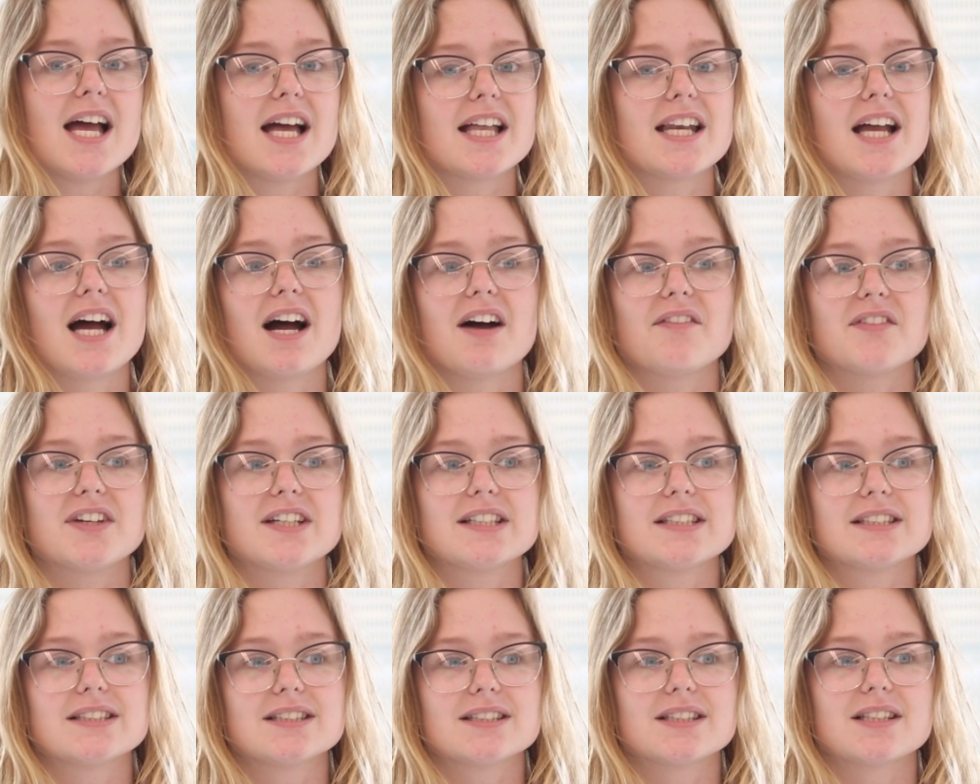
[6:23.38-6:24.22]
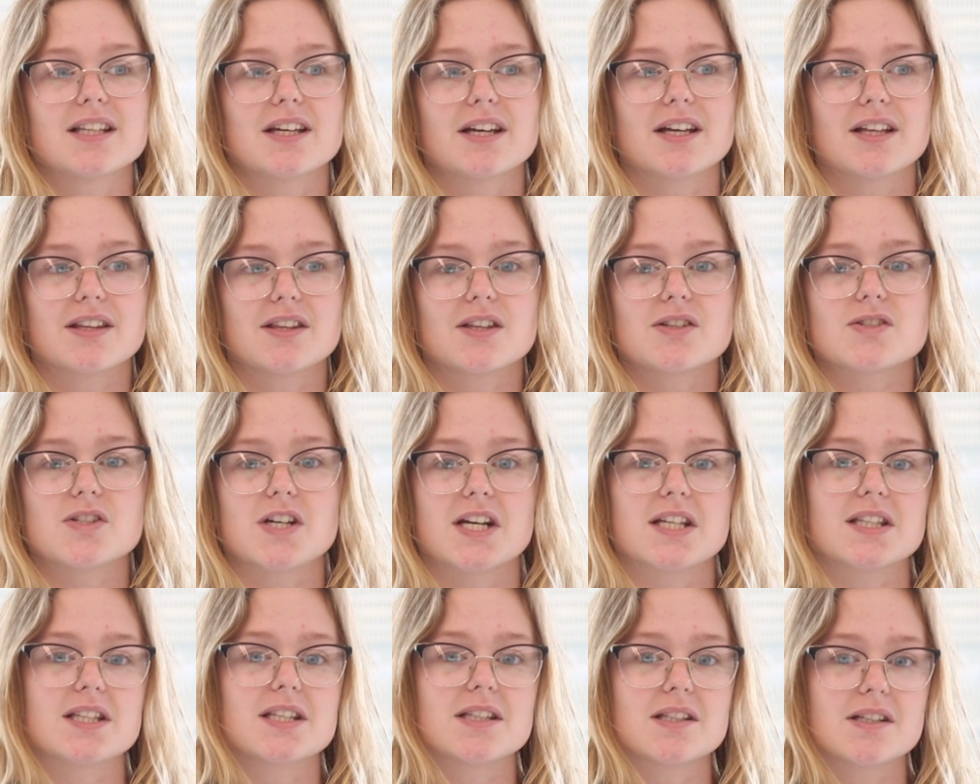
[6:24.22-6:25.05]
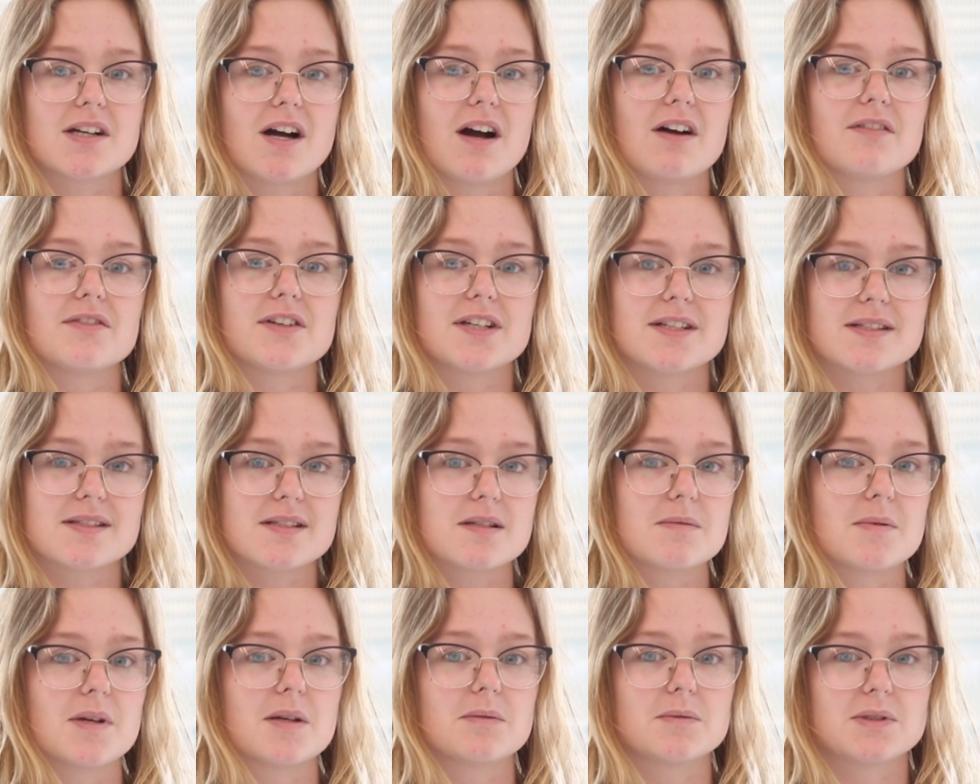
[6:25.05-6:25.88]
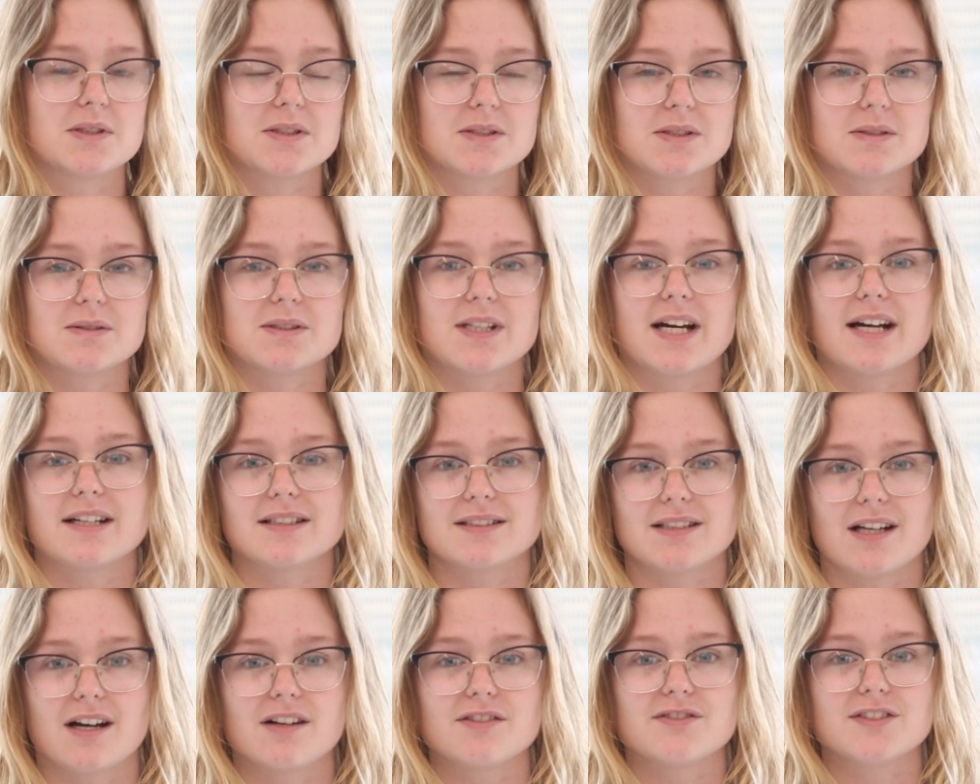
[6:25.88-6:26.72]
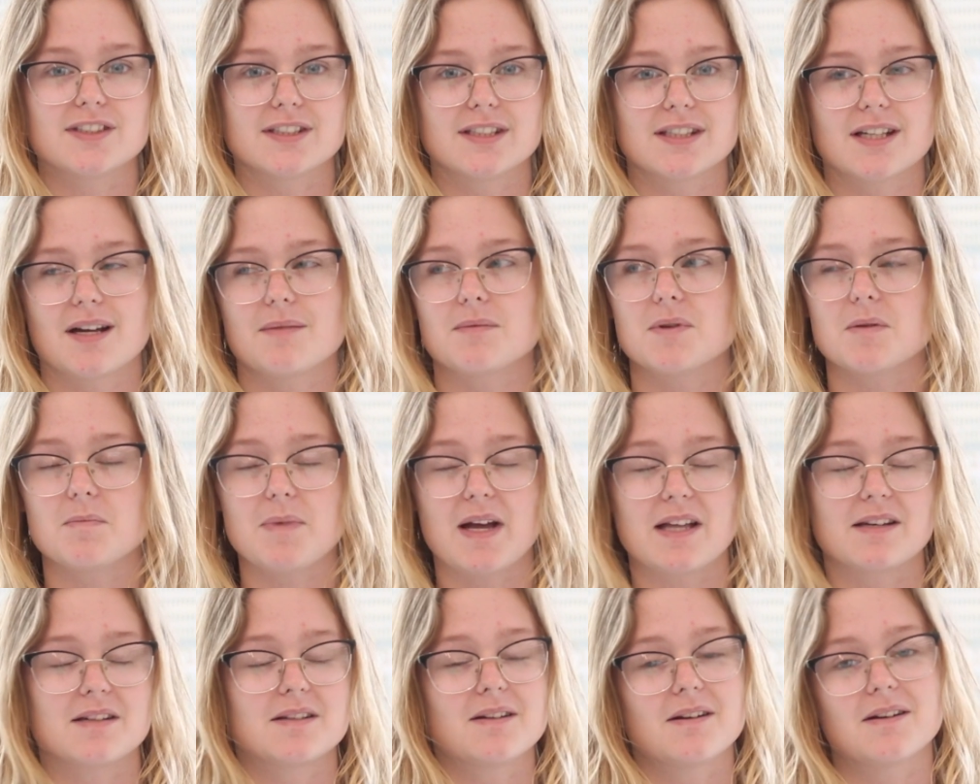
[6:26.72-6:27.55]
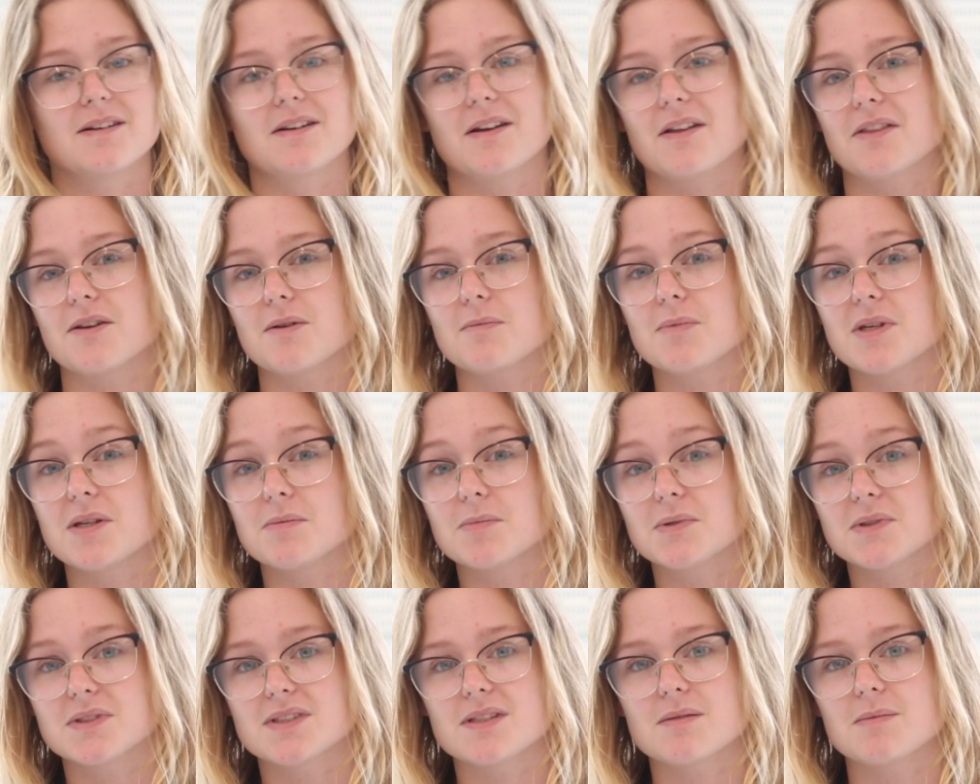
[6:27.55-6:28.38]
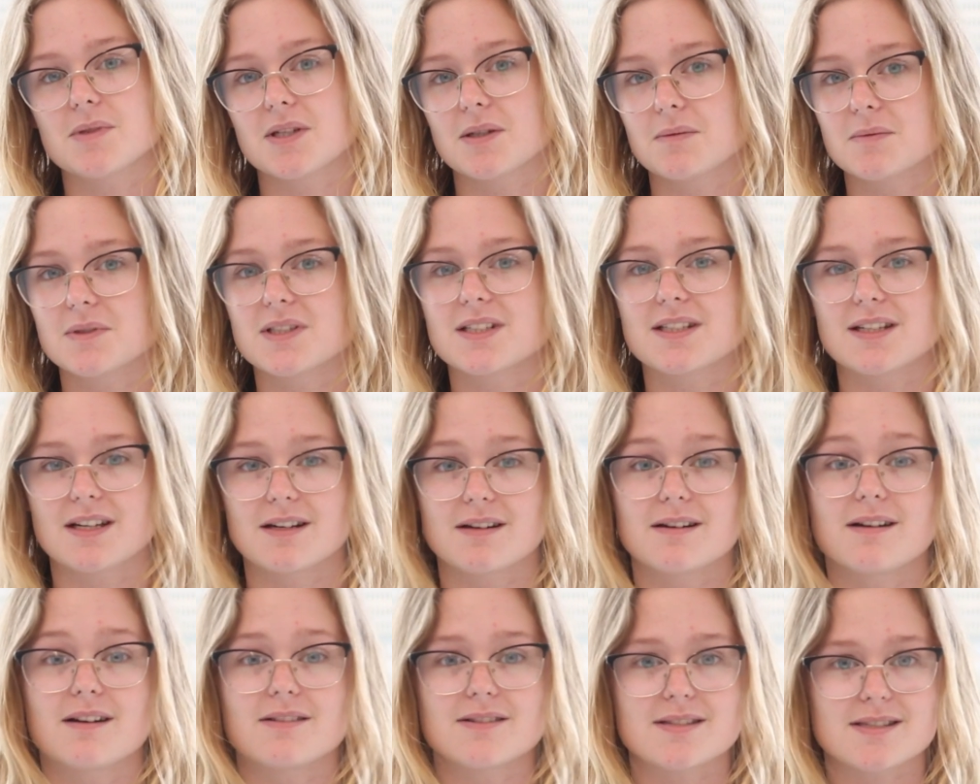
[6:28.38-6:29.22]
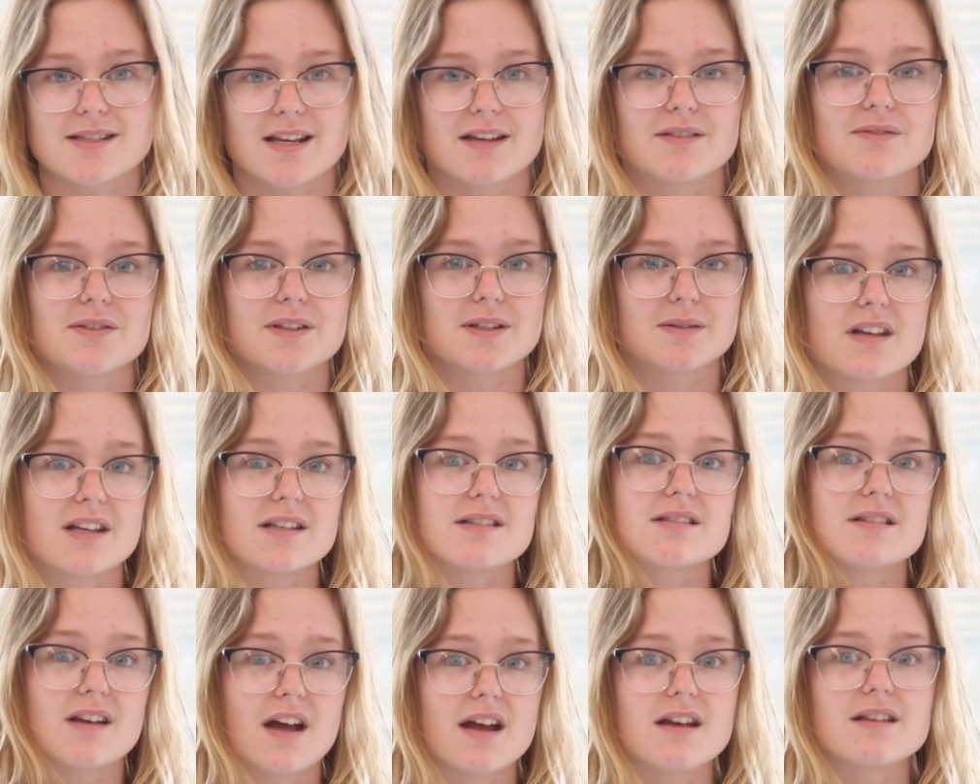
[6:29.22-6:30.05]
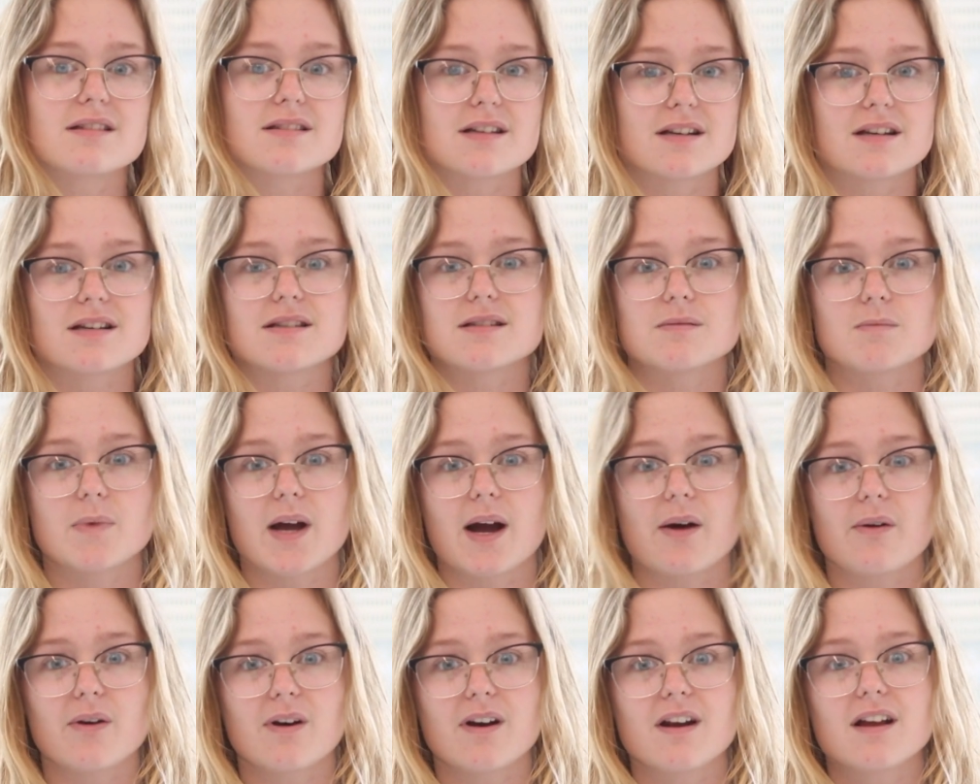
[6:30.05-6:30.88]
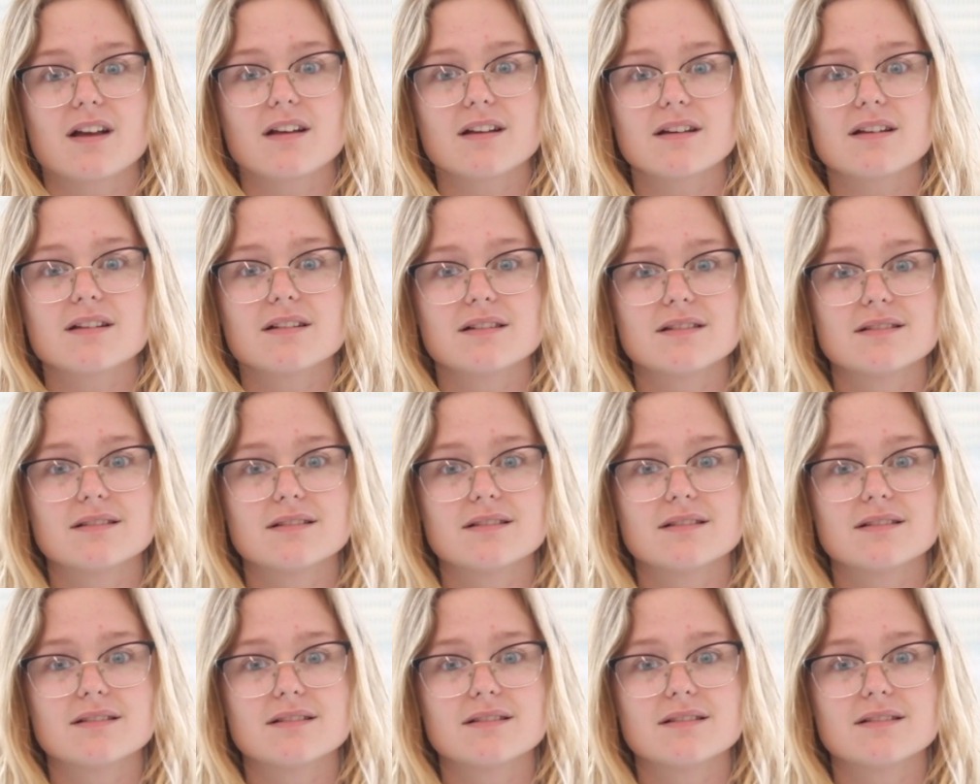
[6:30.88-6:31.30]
And having the strength and the confidence to be able to do that and not feel like I'm dependent on other people to be able to get around safely, it's nice and it's empowering.